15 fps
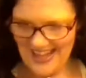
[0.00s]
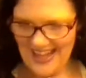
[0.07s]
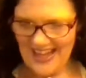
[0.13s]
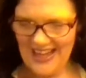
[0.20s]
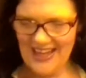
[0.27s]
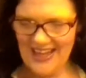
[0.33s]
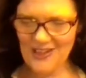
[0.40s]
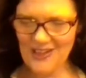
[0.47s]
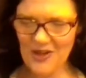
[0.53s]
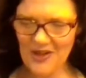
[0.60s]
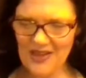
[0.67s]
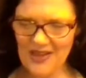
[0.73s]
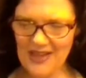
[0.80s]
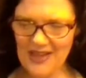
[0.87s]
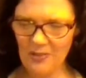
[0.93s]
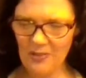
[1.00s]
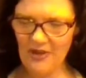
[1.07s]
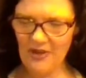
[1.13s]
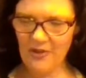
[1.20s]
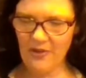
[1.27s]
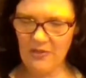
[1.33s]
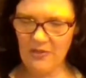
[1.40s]
is a good example
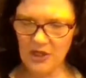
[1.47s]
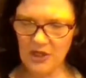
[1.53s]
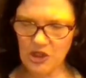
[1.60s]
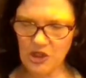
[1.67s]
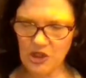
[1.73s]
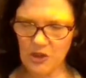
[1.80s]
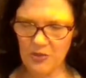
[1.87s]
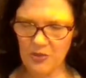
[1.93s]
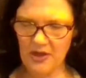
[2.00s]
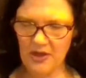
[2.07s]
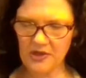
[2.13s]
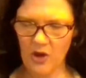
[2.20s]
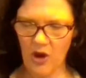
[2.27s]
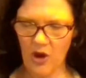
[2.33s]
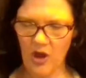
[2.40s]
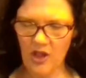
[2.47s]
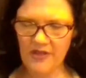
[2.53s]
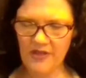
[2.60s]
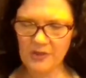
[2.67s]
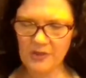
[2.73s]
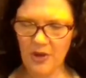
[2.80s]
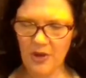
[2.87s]
of a mixture because all of
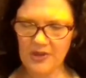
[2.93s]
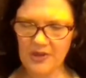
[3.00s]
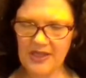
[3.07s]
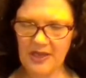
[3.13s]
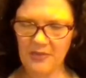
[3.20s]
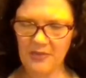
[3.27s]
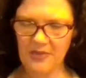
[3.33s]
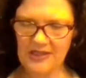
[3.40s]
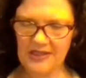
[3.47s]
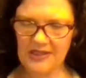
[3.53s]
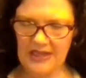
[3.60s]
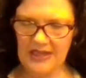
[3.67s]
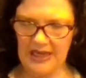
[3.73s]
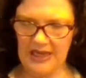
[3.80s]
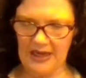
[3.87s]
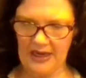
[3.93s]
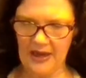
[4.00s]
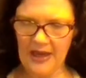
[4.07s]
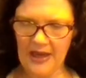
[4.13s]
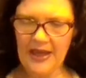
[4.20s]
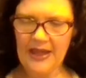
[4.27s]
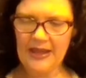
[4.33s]
its parts can be seen.
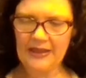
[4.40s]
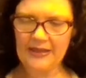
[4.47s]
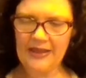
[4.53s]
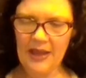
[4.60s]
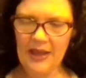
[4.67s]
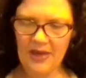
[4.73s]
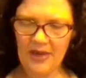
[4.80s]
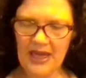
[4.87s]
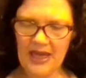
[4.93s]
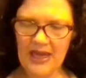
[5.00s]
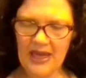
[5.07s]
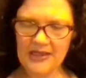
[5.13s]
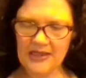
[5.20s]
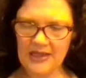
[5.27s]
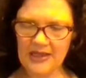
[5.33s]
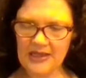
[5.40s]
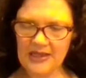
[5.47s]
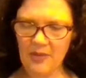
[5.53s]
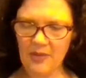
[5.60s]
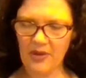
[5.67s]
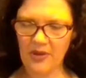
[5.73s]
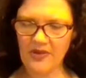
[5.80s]
Lemonade is an
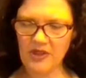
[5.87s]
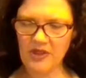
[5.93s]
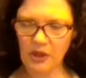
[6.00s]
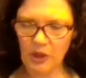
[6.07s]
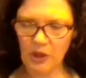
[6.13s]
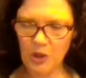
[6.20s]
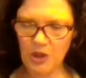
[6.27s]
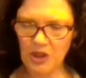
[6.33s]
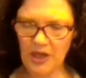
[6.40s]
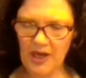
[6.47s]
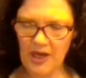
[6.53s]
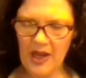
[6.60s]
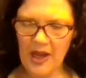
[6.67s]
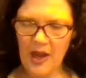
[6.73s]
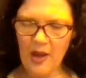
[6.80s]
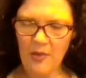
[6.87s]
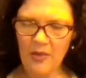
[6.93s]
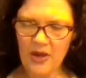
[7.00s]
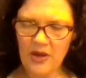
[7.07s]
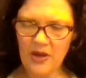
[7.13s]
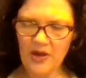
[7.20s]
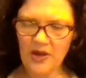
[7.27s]
example of a solution
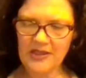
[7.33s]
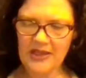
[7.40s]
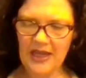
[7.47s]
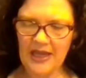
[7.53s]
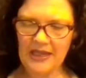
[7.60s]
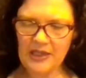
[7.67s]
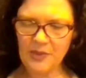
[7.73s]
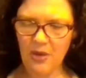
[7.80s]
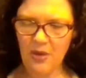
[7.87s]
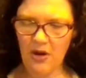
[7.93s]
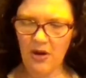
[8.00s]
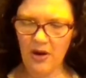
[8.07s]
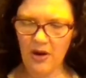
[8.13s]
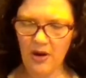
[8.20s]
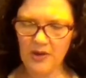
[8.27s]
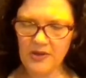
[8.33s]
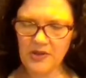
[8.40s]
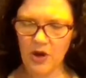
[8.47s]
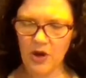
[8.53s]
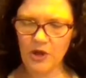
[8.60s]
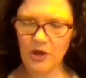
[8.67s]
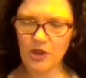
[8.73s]
because its parts
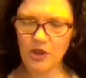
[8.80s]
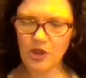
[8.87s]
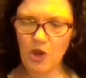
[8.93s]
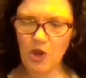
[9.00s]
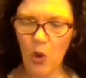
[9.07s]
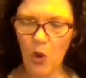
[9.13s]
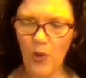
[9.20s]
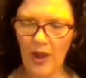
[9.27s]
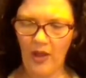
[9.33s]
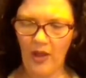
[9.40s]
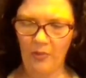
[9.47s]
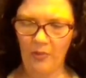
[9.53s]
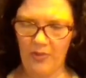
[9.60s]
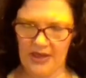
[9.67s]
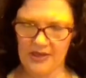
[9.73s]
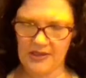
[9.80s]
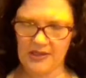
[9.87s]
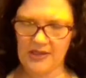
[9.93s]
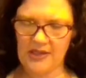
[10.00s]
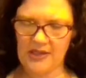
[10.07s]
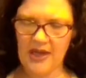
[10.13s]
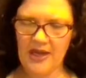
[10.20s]
are so well
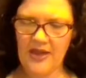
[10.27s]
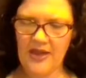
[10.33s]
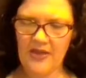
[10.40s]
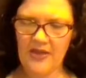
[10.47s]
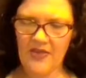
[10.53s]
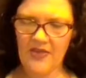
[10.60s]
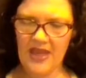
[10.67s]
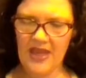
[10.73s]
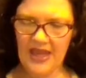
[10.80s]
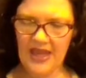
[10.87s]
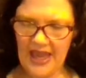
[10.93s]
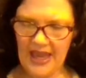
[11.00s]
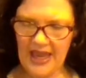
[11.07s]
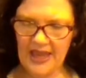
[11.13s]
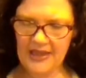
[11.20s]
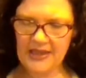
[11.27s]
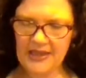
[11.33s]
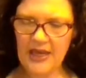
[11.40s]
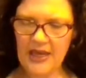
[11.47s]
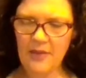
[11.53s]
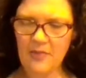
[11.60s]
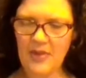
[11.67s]
mixed that they can't
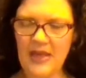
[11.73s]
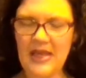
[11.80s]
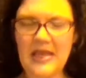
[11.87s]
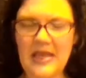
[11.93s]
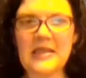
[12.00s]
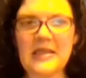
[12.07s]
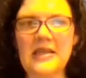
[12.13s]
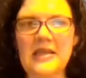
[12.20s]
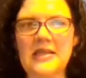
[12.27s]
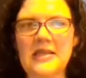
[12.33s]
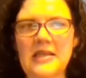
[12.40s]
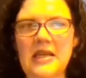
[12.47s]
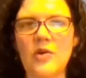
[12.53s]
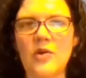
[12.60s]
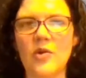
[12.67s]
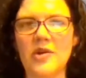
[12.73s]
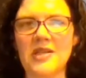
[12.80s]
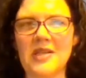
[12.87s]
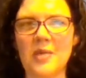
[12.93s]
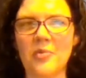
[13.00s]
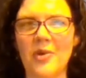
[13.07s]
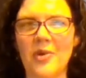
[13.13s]
be easily seen or
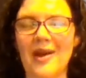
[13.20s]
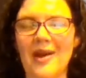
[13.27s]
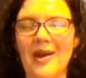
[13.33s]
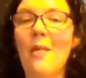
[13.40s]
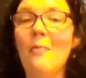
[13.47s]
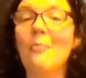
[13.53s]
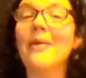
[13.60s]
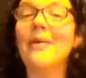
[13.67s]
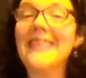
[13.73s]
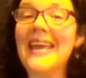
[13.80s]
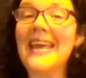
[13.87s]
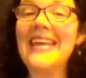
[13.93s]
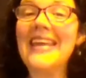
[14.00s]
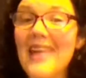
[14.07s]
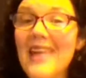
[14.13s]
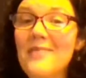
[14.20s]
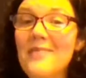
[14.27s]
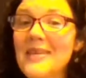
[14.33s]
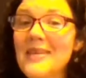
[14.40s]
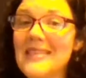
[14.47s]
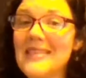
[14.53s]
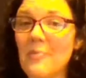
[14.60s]
separated, but they can be
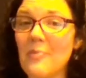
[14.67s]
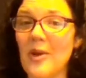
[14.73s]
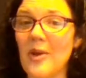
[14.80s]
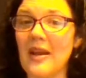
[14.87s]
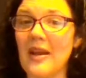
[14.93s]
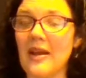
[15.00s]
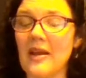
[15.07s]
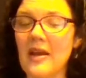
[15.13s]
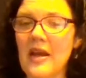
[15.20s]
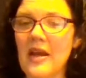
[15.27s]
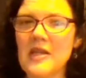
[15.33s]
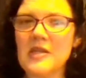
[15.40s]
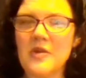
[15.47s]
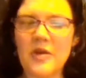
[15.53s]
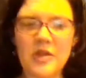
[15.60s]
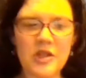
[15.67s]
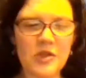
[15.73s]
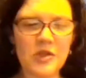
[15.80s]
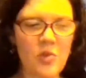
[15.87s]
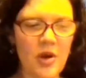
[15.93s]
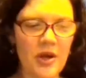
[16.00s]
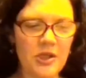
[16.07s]
separated. So I just
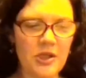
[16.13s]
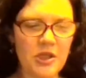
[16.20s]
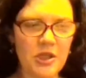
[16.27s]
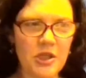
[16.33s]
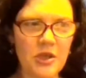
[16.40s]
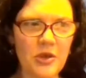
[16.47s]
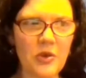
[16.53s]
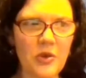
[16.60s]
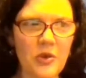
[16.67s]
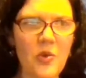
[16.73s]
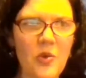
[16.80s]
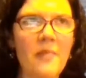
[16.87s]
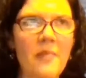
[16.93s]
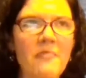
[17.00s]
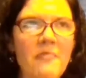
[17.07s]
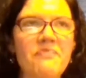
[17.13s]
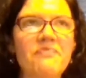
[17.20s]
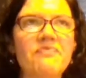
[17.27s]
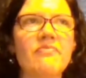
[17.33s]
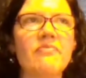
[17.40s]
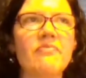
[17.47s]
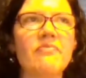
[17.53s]
wanted to
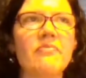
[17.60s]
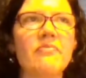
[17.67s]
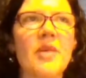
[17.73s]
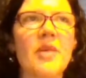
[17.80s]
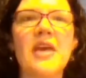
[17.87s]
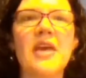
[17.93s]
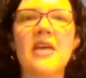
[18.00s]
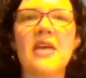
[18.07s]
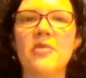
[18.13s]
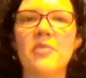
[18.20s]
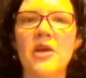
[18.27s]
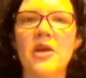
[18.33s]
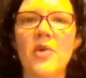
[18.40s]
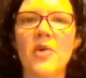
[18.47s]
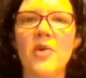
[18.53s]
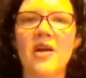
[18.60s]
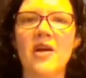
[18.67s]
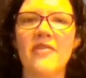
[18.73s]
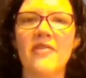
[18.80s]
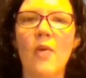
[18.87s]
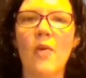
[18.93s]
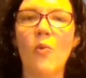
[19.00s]
make everybody aware of
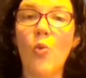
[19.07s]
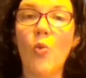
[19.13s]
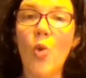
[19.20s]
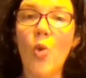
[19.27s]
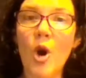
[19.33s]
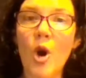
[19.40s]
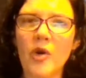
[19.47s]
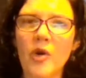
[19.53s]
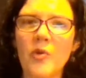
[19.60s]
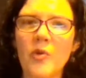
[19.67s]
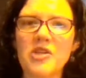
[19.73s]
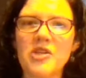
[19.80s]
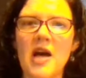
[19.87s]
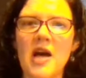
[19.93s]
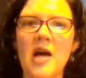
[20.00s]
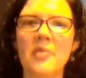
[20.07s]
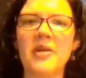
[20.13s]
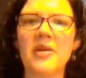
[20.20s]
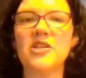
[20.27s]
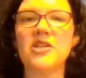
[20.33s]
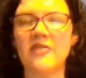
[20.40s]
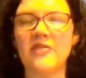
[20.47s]
that. Water, which is a
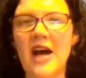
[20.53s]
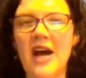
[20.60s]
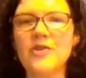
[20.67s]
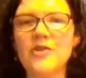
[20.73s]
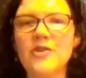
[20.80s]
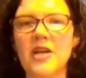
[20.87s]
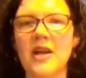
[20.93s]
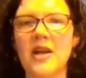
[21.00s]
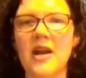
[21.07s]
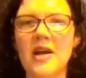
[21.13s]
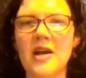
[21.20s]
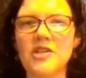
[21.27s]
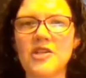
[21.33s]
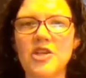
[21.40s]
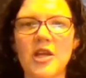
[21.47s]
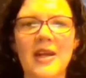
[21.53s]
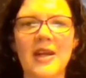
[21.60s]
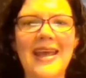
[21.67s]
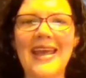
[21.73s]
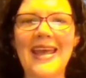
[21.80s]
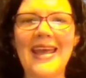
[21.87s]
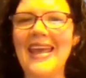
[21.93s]
combination of hydrogen and oxygen,
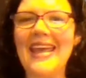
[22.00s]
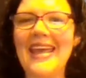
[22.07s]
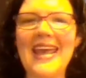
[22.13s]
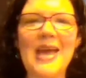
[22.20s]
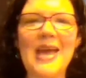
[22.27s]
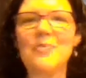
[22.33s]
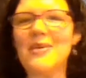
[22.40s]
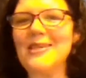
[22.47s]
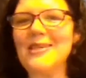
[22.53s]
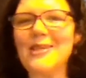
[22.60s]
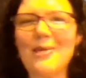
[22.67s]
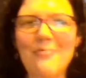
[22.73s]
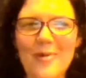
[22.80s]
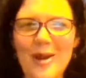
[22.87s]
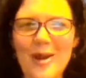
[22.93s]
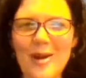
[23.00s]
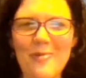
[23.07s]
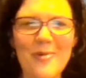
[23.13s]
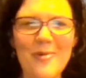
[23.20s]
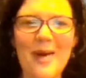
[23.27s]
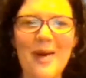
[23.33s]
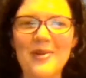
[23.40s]
it can't be separated
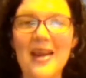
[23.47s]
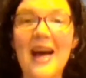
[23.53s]
without